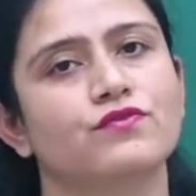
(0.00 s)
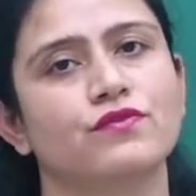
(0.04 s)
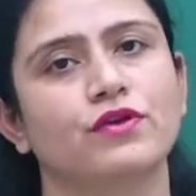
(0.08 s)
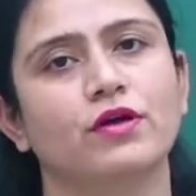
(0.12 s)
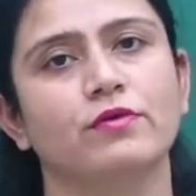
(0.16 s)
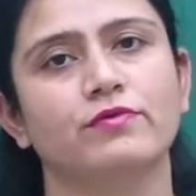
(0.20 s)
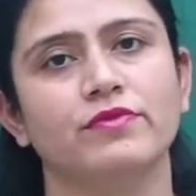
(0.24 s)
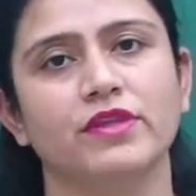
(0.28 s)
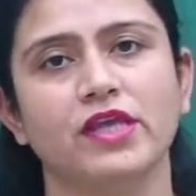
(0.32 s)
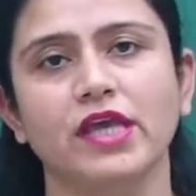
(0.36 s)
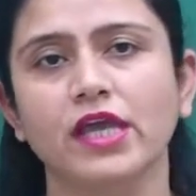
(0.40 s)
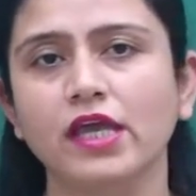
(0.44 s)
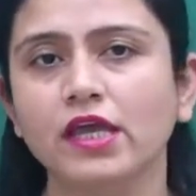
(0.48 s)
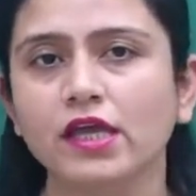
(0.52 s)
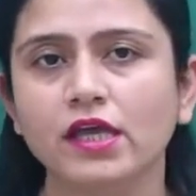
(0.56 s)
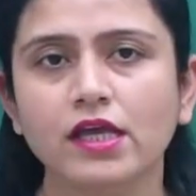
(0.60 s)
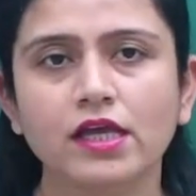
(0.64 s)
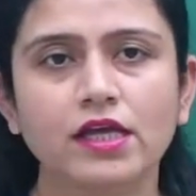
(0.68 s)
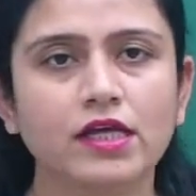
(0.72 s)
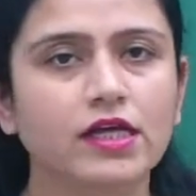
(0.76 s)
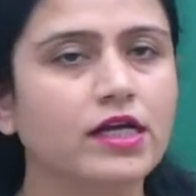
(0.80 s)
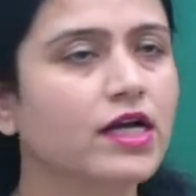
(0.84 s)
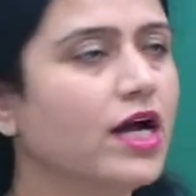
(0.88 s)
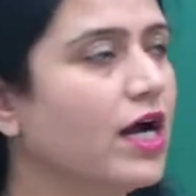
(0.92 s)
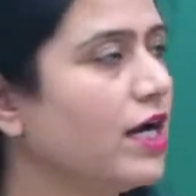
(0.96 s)
from the
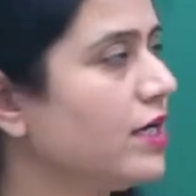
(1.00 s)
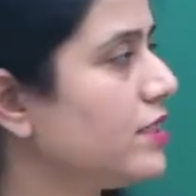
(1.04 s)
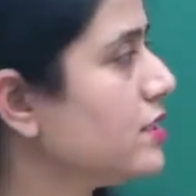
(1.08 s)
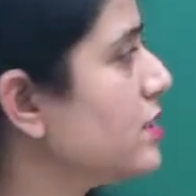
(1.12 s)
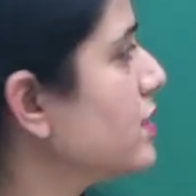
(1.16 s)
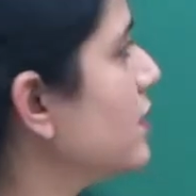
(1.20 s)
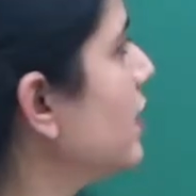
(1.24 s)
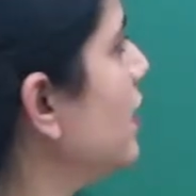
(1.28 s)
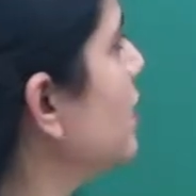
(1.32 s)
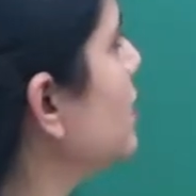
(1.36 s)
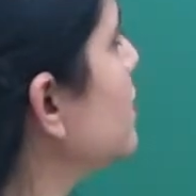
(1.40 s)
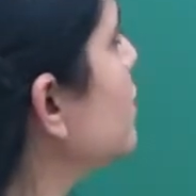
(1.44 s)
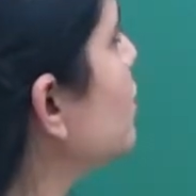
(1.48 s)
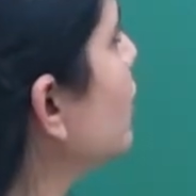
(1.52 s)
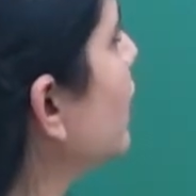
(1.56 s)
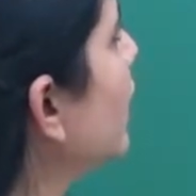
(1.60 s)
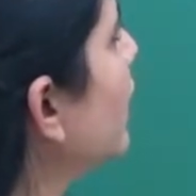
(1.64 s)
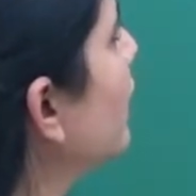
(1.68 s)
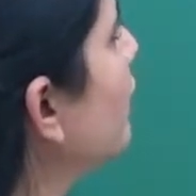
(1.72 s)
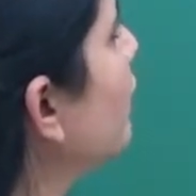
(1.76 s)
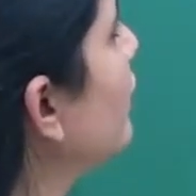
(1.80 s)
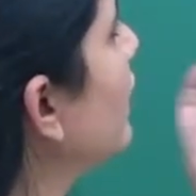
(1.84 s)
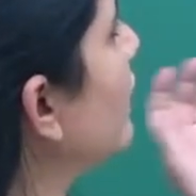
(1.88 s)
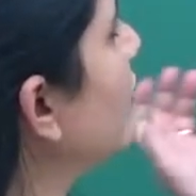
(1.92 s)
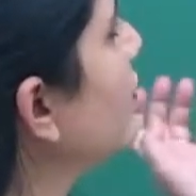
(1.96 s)
guard cells.
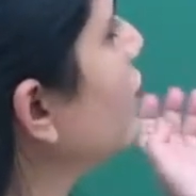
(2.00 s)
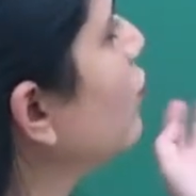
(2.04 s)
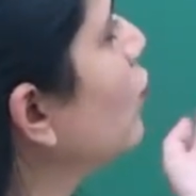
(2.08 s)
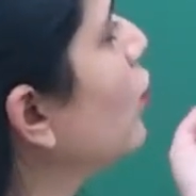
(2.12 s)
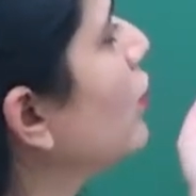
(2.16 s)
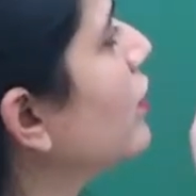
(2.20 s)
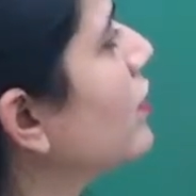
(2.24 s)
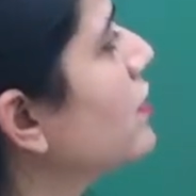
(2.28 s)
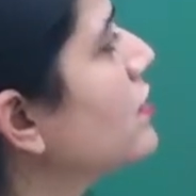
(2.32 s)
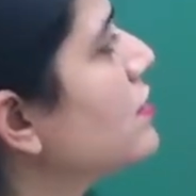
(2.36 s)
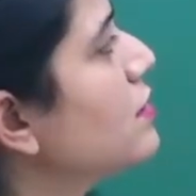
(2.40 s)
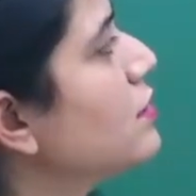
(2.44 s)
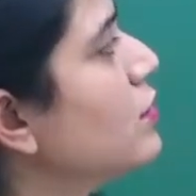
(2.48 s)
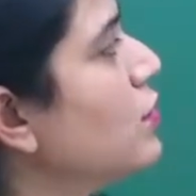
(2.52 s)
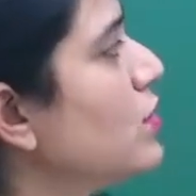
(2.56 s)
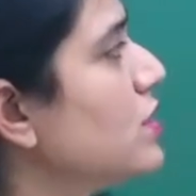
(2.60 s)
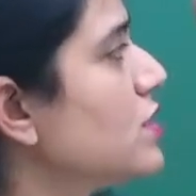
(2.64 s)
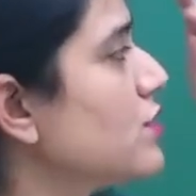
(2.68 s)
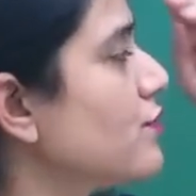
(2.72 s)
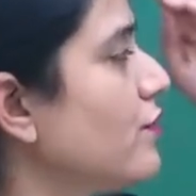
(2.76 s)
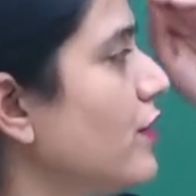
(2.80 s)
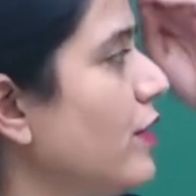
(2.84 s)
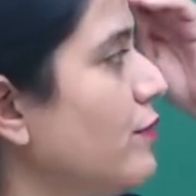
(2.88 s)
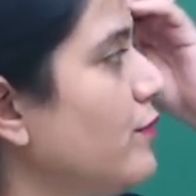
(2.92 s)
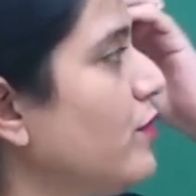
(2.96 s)
Okay, when the water is
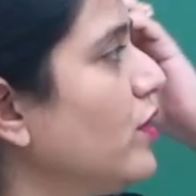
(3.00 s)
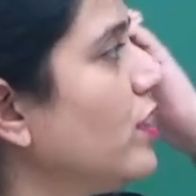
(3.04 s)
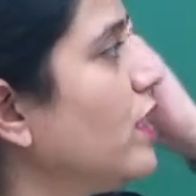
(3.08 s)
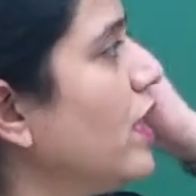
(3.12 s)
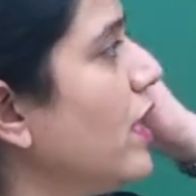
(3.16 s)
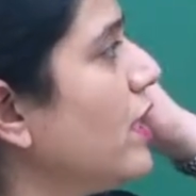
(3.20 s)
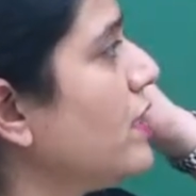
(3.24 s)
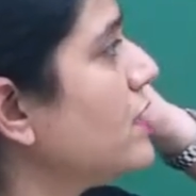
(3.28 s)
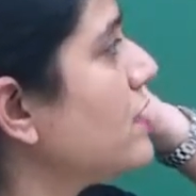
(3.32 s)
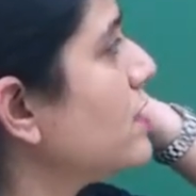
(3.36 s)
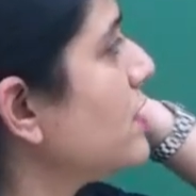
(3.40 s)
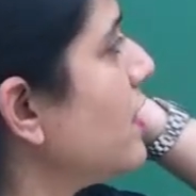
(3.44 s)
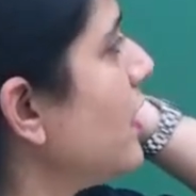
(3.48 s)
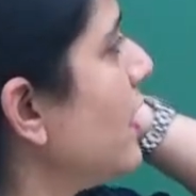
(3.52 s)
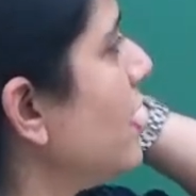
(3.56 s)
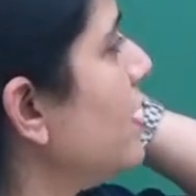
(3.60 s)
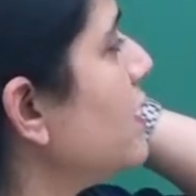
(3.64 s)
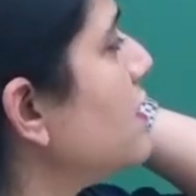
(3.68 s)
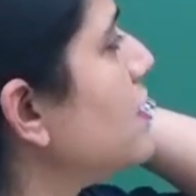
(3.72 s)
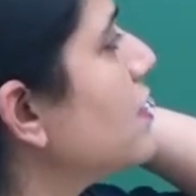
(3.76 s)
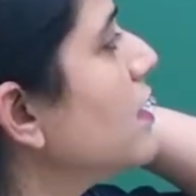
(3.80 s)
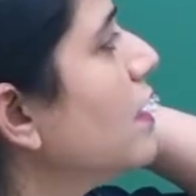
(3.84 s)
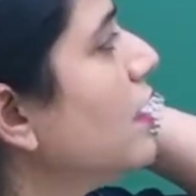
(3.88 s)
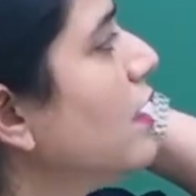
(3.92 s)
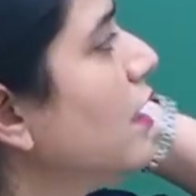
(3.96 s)
lost from the guard
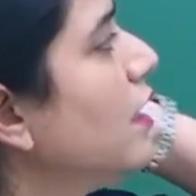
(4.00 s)
cells,